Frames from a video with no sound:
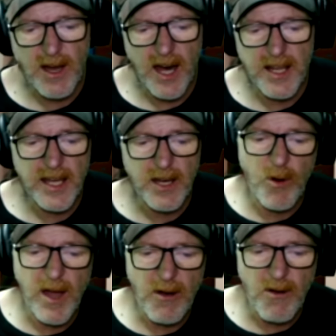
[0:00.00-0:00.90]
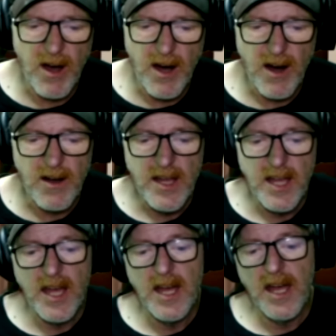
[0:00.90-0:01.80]
of a narcotic or
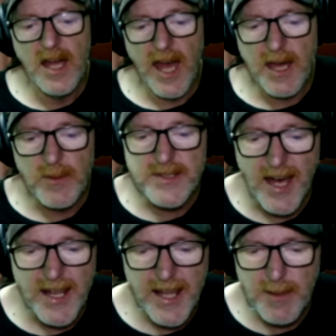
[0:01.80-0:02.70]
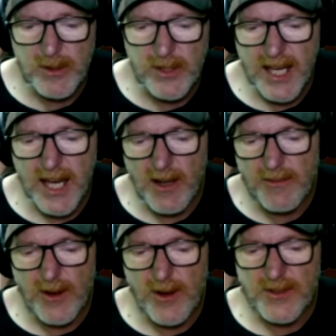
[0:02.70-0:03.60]
alcohol and was unable to
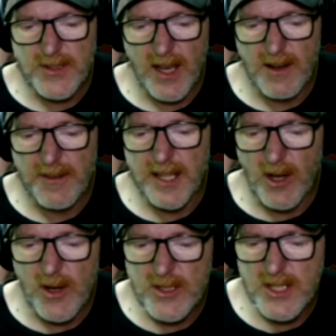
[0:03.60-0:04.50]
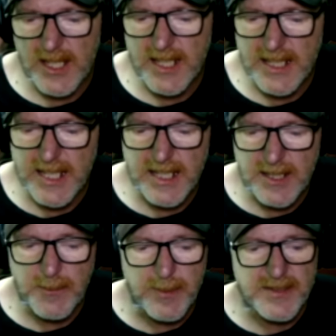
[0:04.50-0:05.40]
care for herself and urgently
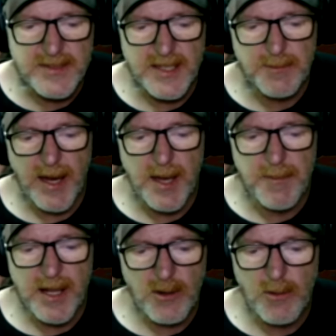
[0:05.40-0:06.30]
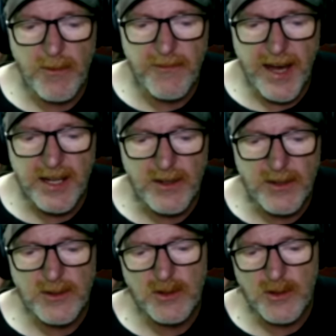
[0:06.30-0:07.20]
needed to be seen by a medical
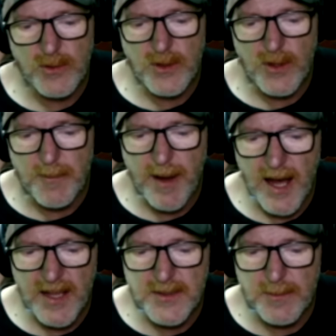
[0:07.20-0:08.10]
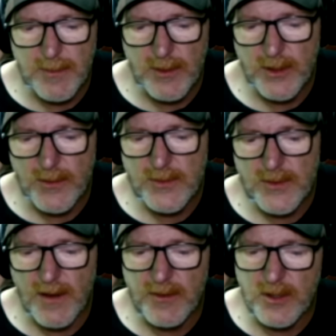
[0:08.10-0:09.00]
provider due to the possible
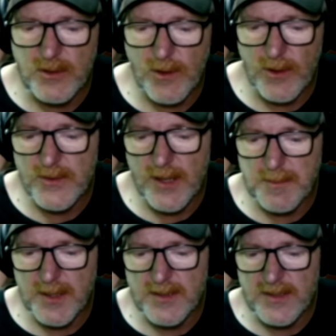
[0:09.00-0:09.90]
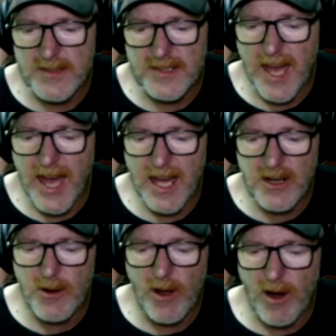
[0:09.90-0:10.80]
use of controlled substances
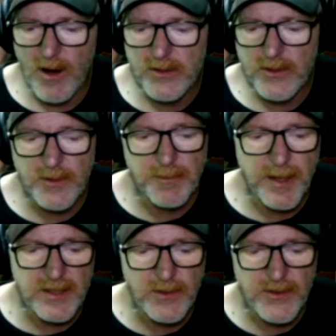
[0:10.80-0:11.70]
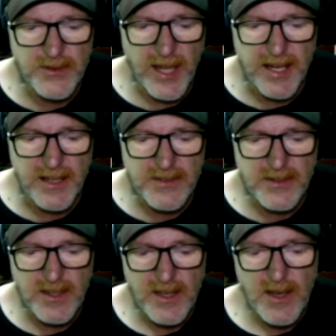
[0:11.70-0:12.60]
and her altered mental
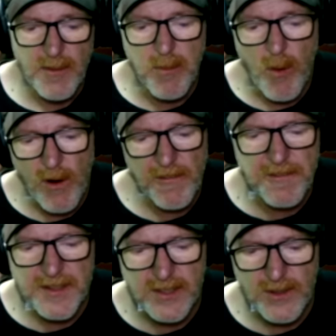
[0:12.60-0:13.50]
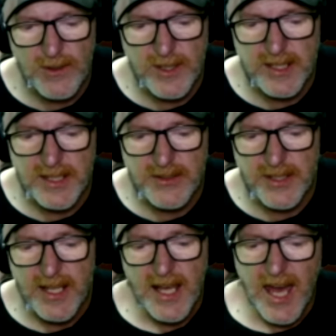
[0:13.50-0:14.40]
status, poor physical
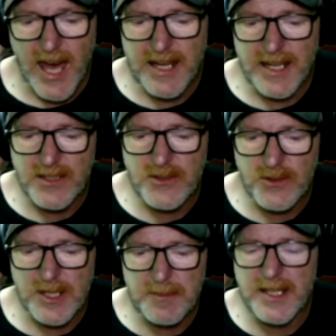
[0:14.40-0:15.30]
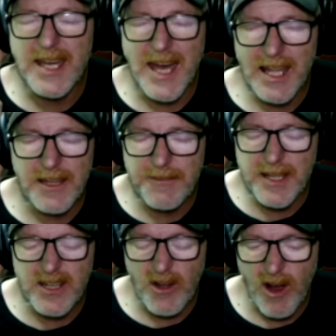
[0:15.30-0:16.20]
condition, and an extremely
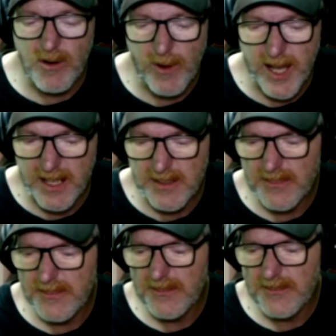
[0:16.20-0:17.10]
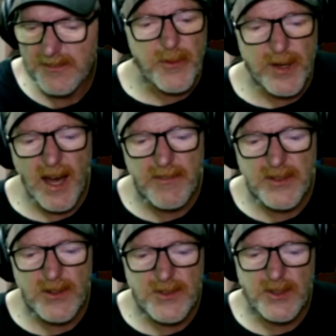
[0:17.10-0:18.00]
elevated heart rate. All
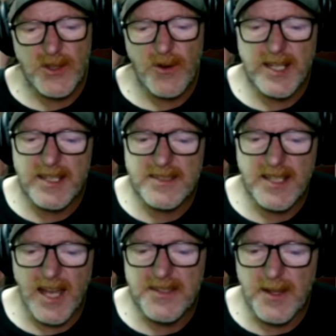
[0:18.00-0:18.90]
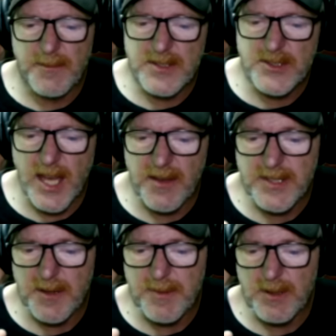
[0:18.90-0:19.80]
three officers knew and discussed that Miss
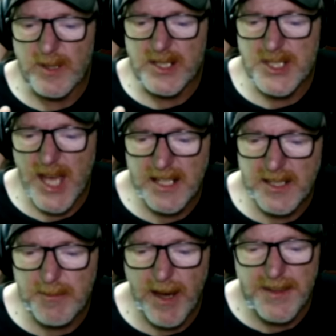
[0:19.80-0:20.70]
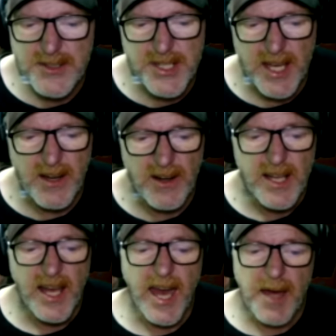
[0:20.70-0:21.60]
James had been rejected by the
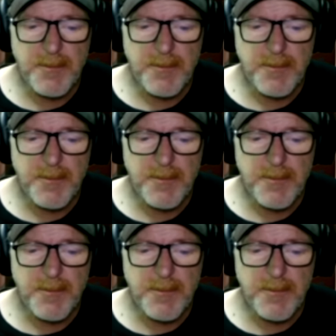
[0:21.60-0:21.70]
jail